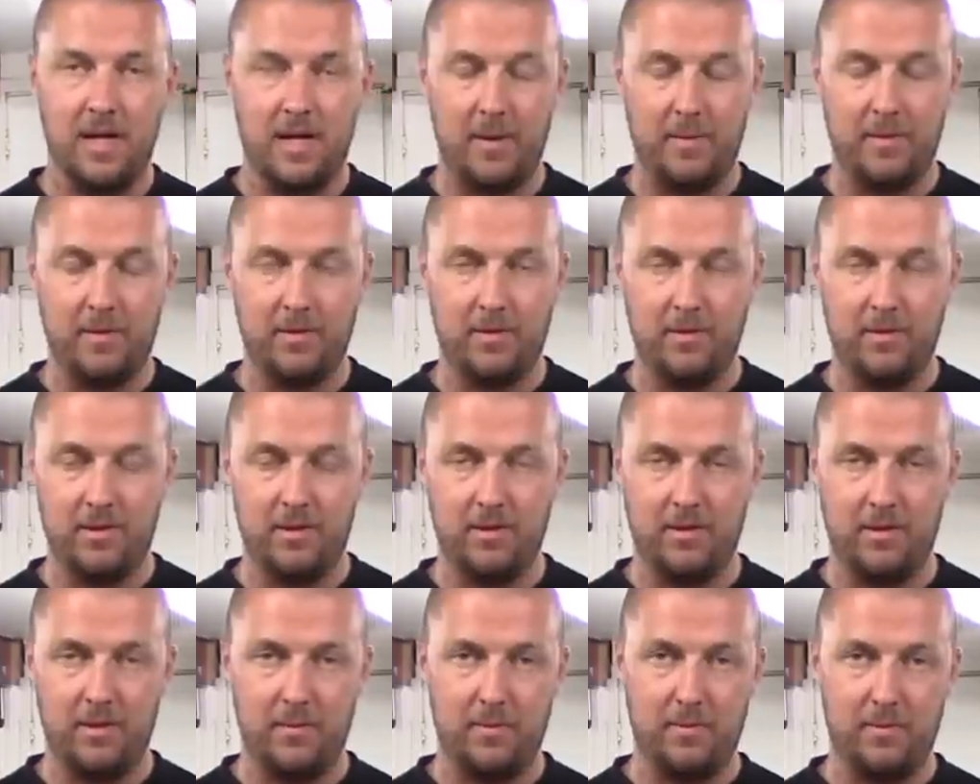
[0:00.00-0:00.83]
I'm going
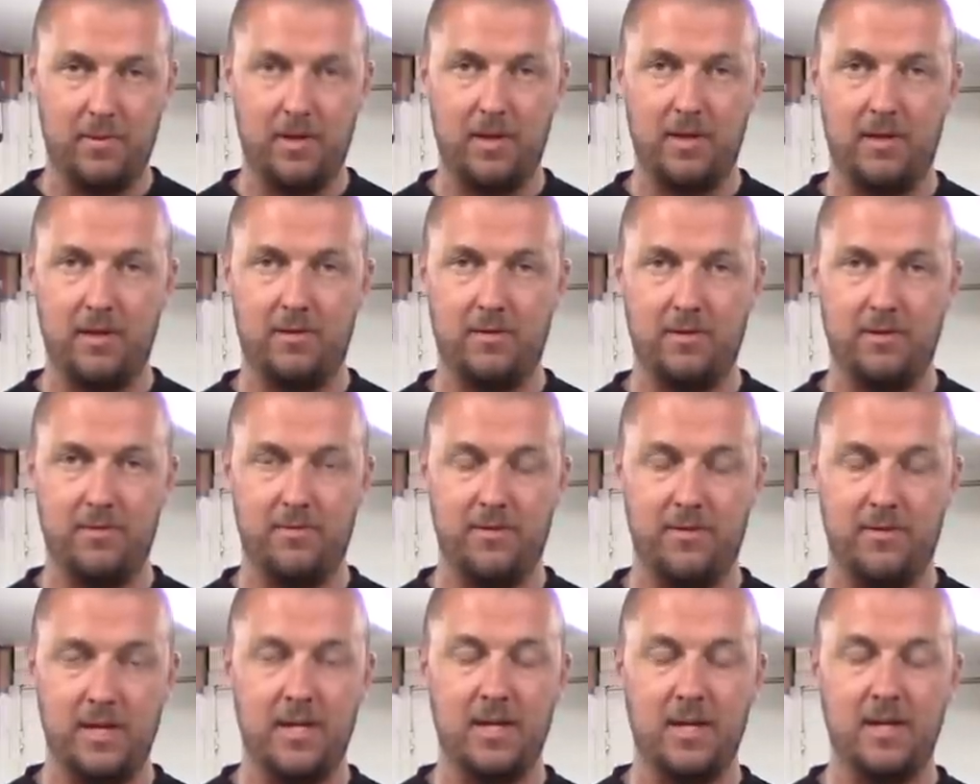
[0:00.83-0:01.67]
to upgrade to a
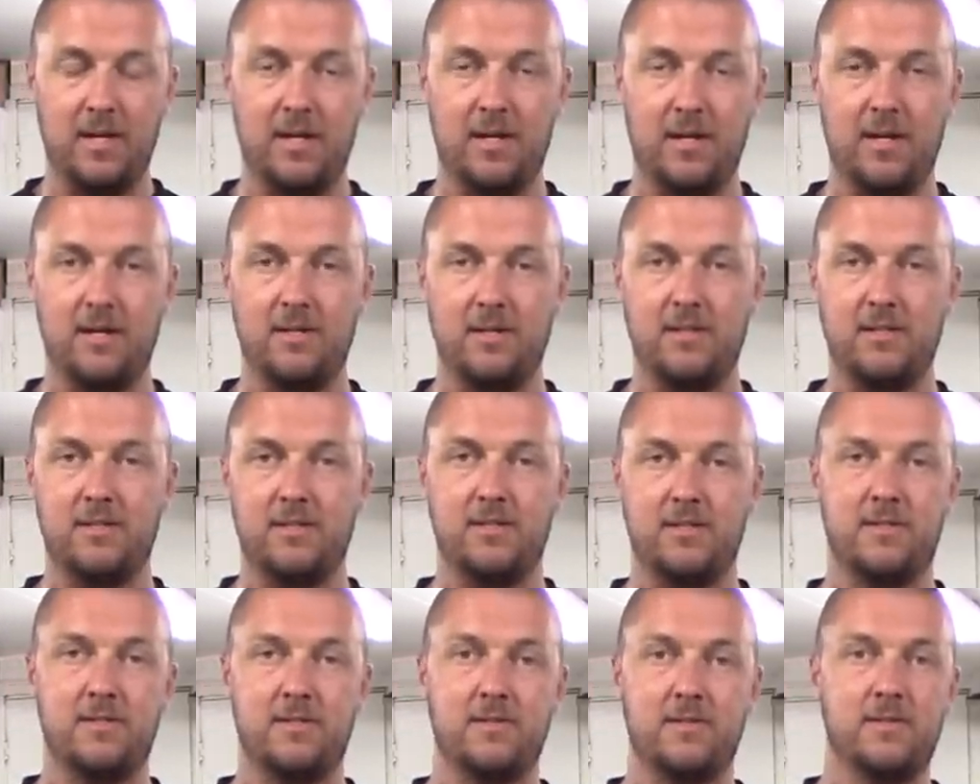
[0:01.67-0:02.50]
vegan
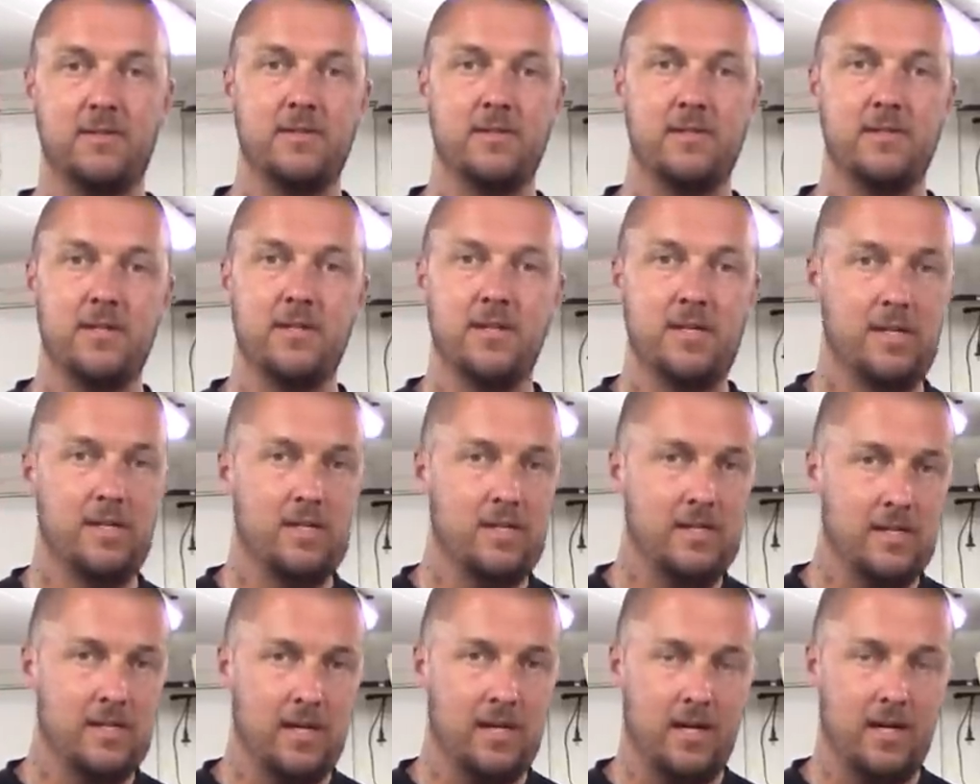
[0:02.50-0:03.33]
clutch,
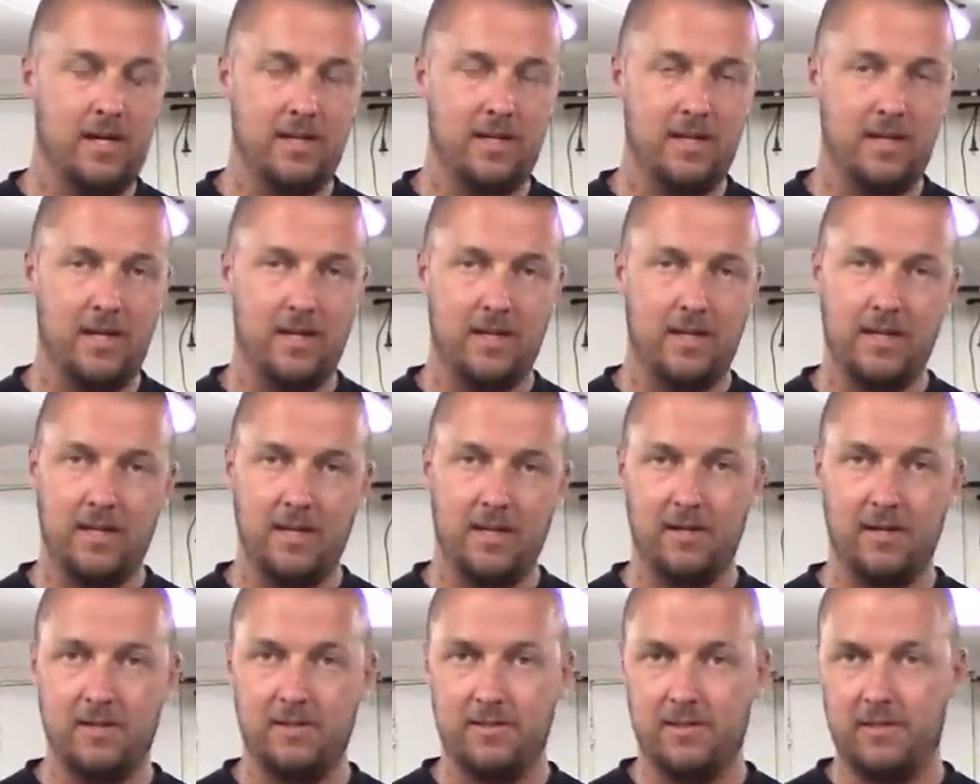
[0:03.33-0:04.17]
and that
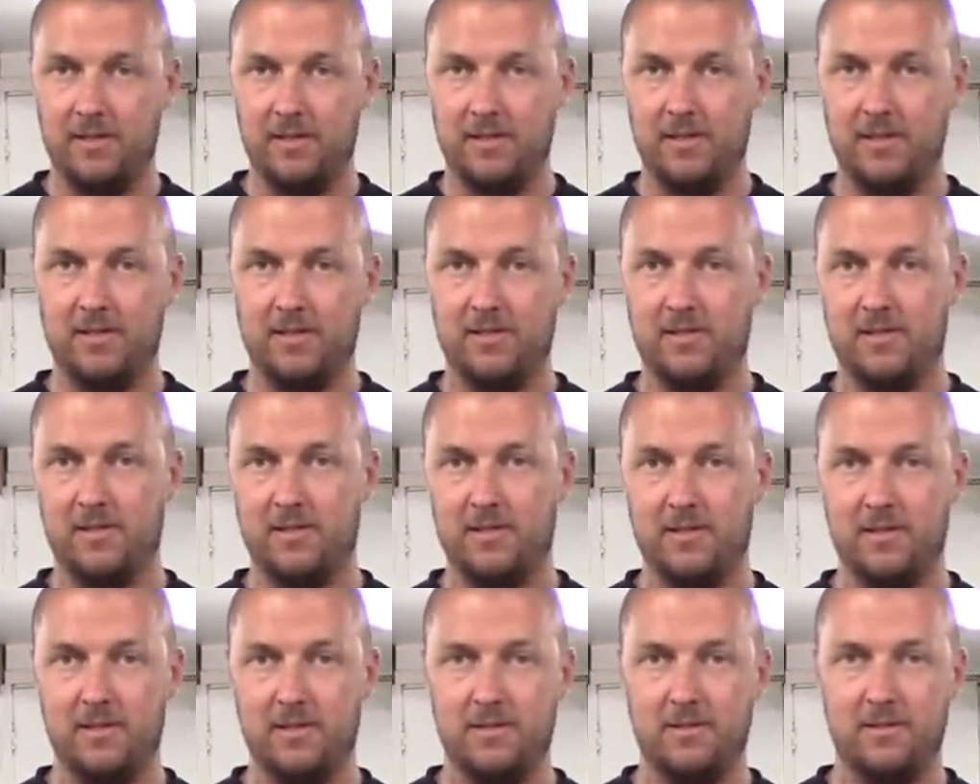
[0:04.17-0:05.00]
clutch
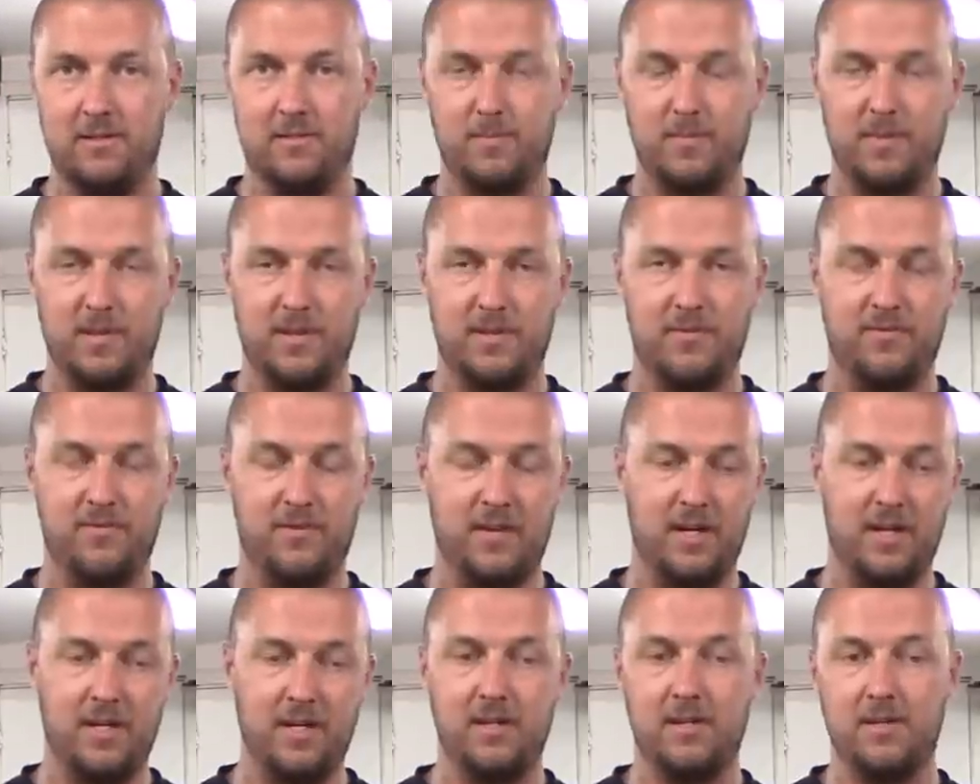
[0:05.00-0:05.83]
is
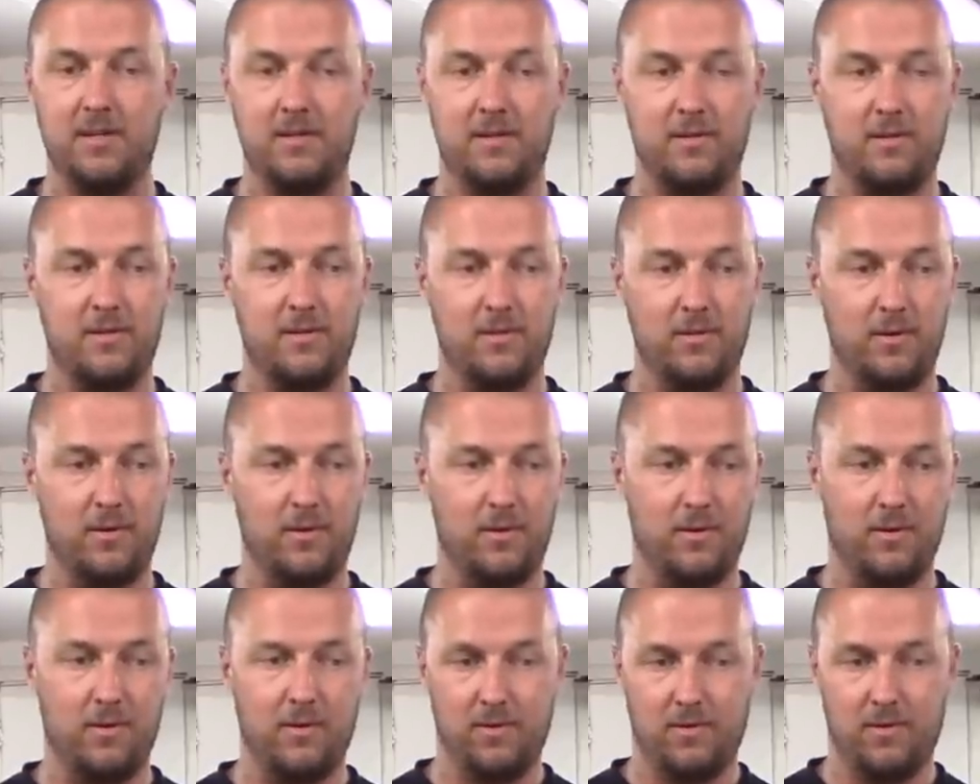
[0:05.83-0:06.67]
specified to
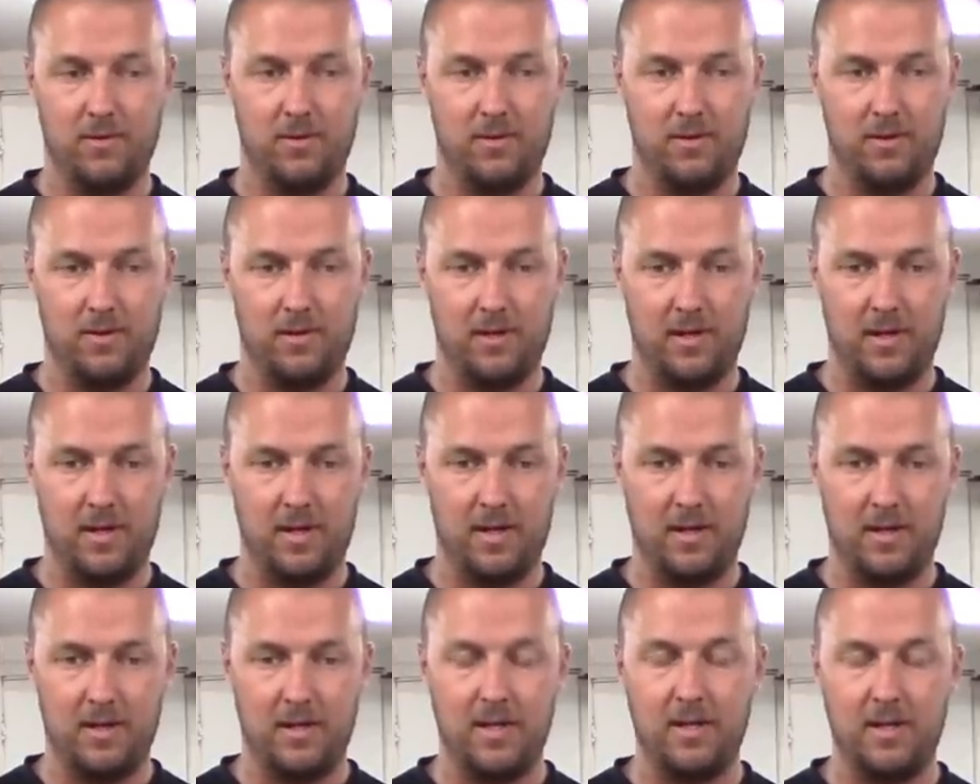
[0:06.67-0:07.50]
hold
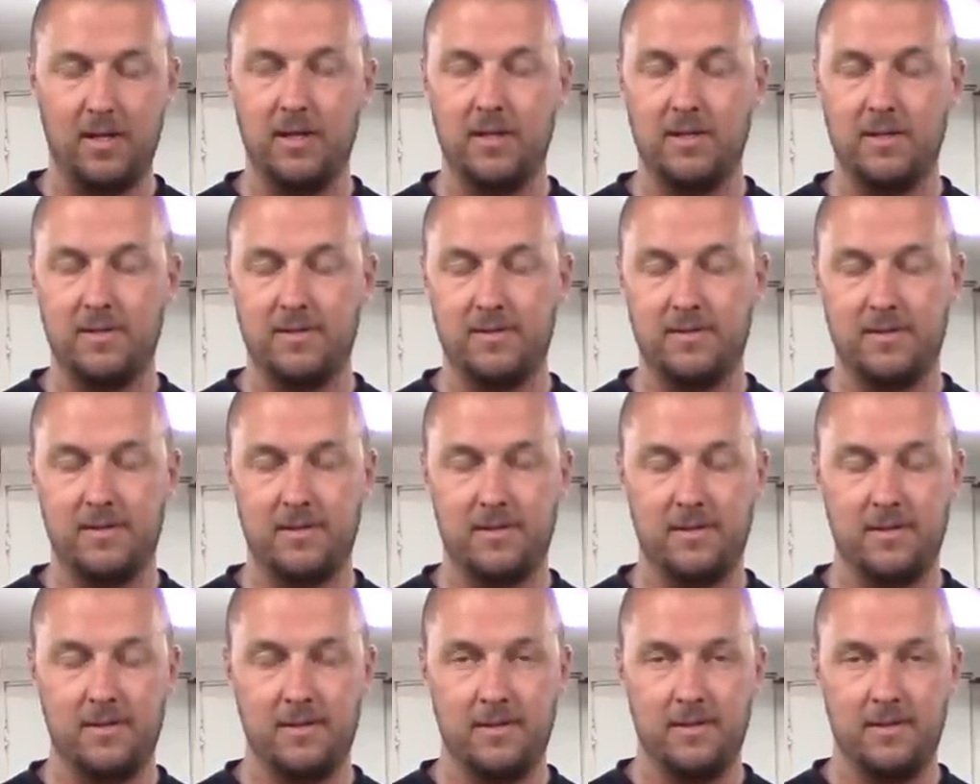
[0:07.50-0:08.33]
at least